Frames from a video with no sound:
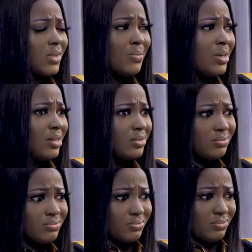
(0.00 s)
I mean,
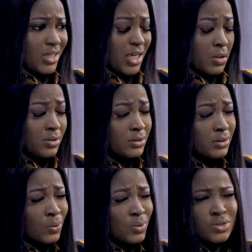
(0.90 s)
he
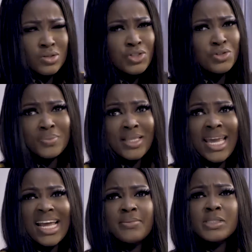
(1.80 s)
could go on social
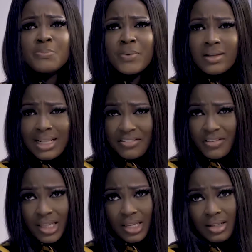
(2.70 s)
media and spill
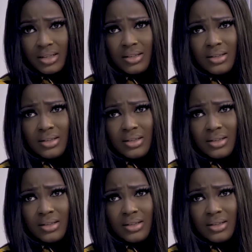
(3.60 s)
everything.